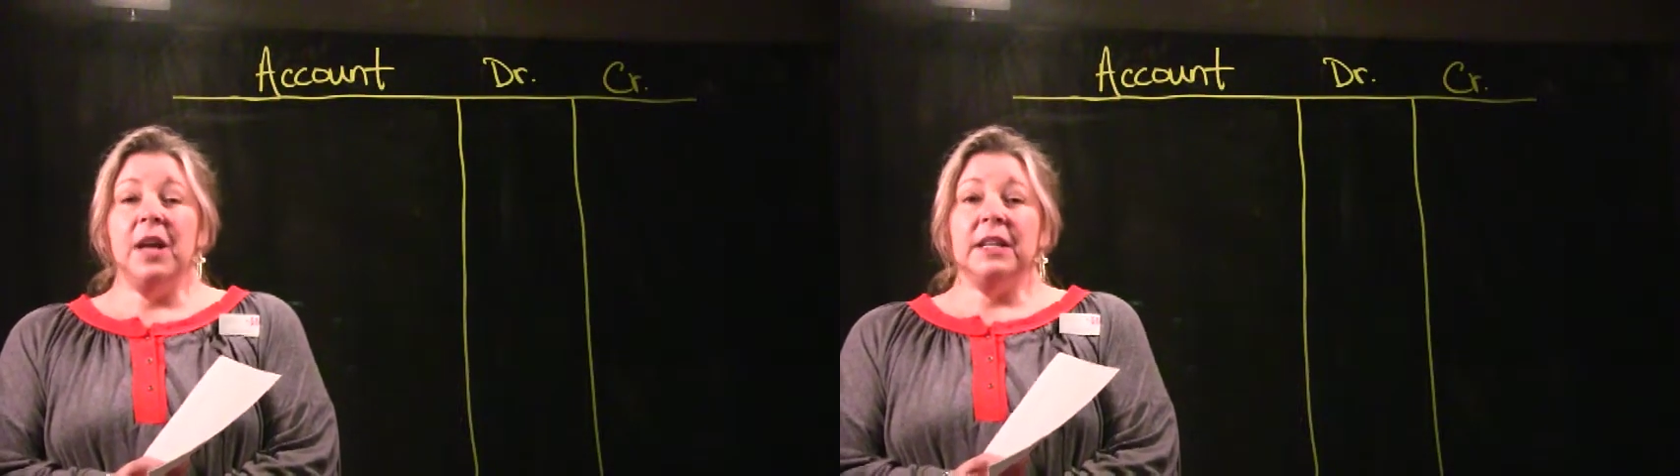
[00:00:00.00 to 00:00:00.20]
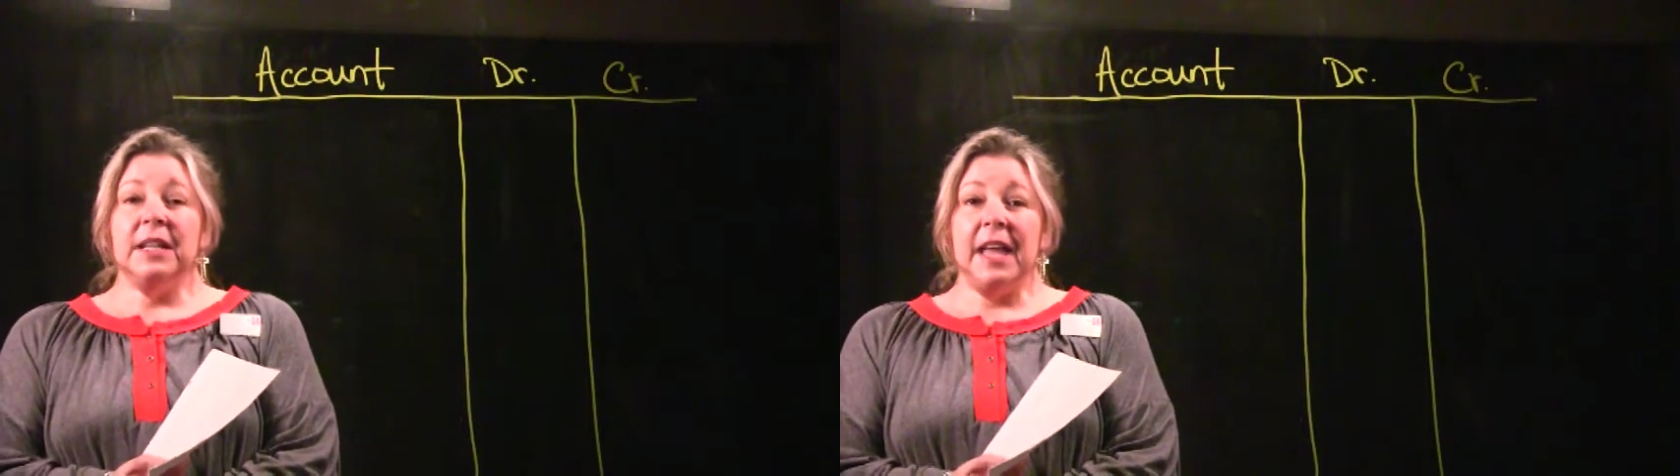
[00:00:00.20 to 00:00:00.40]

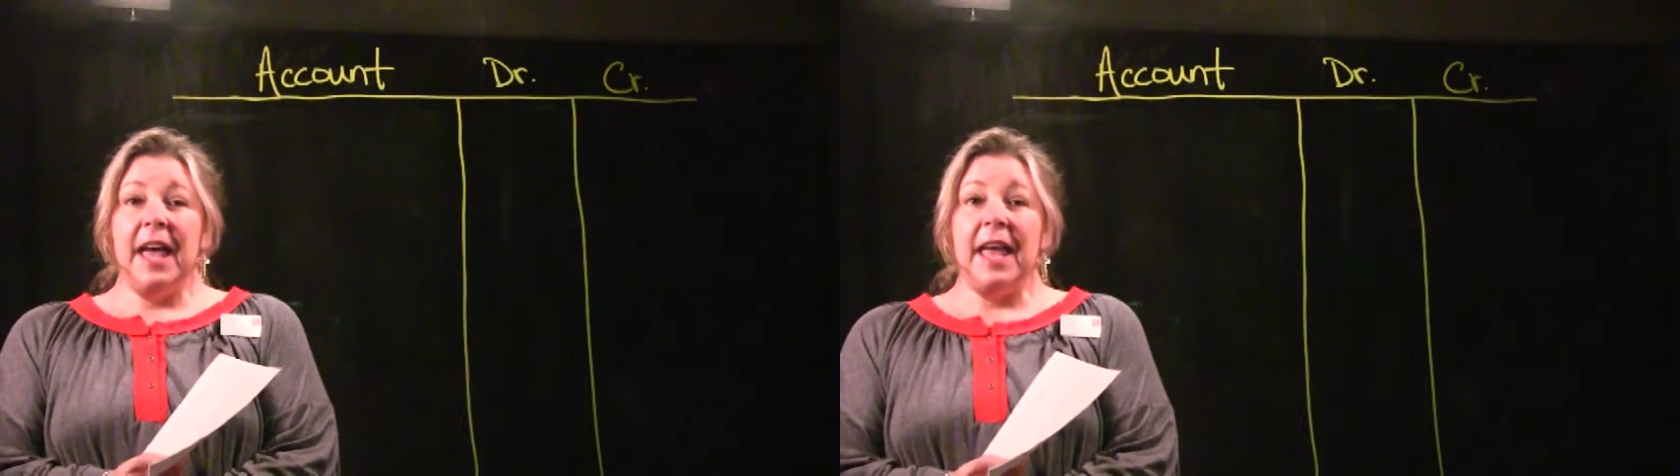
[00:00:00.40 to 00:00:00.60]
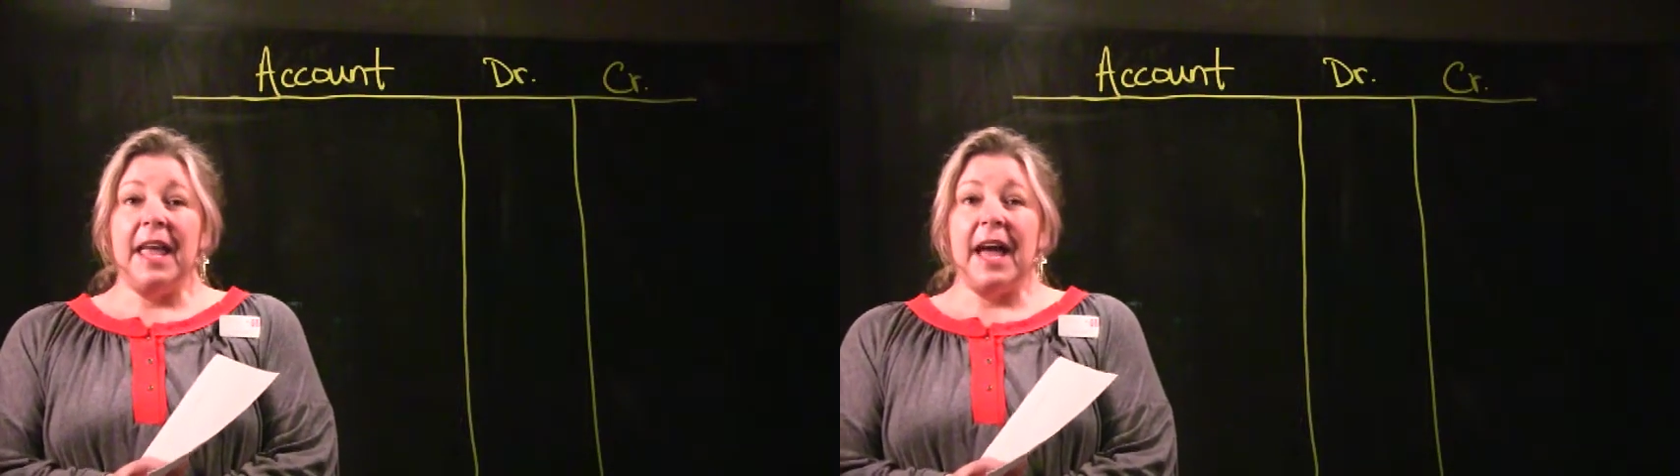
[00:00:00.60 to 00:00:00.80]

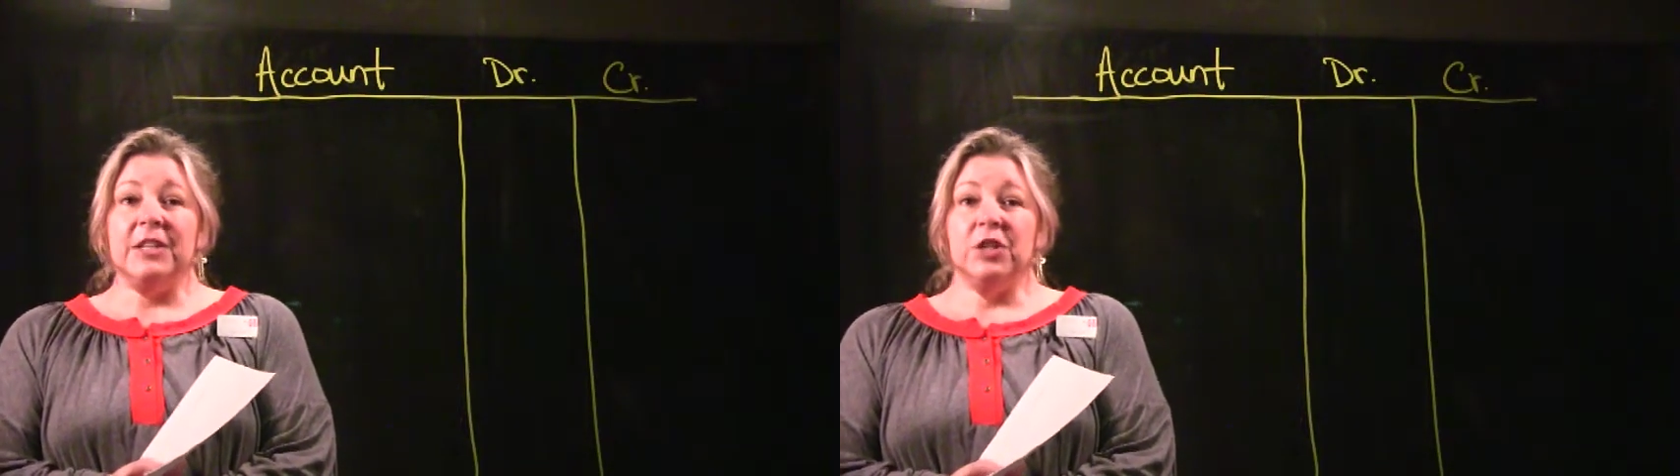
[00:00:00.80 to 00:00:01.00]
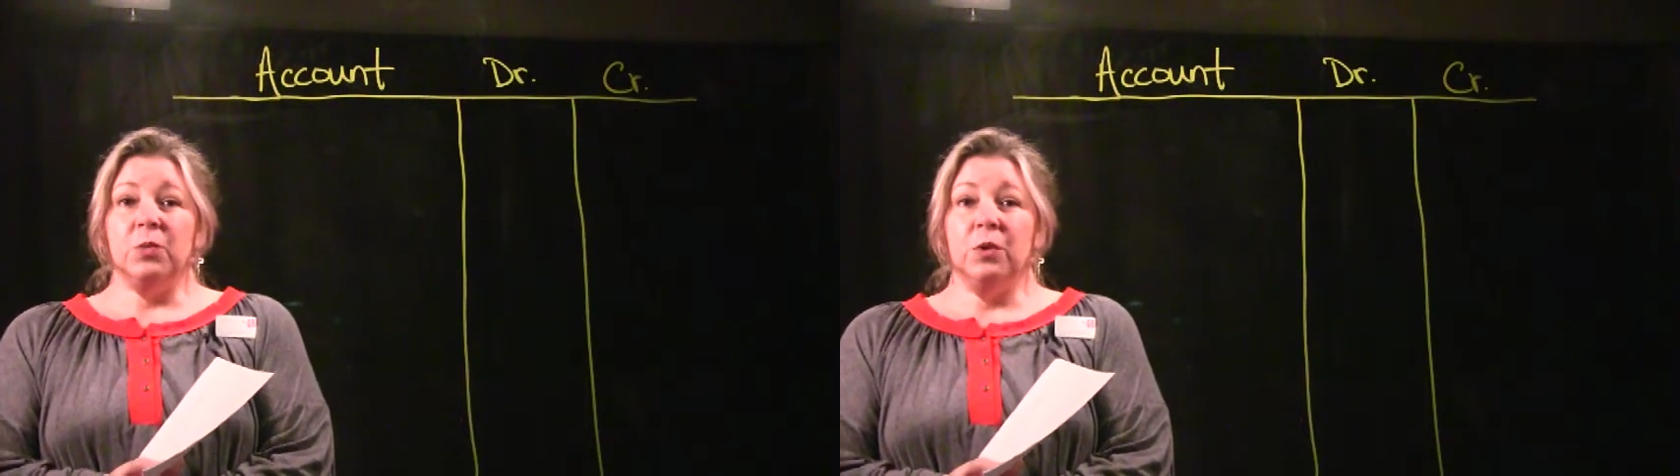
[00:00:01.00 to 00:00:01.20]
Today, I
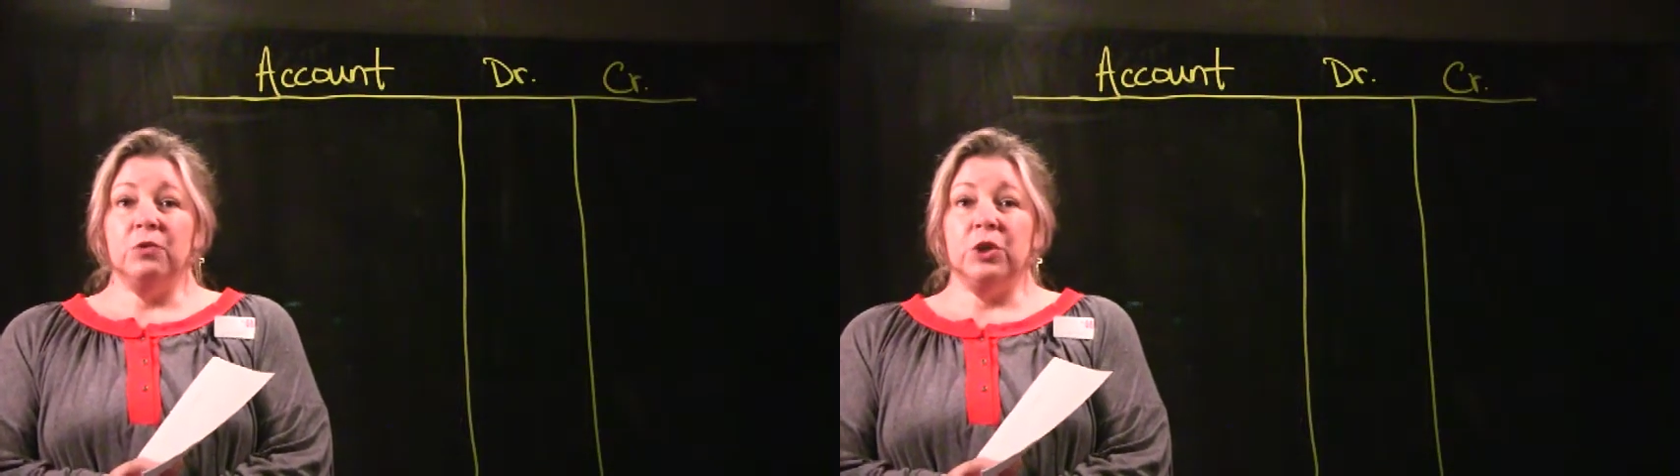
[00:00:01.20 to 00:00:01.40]
just want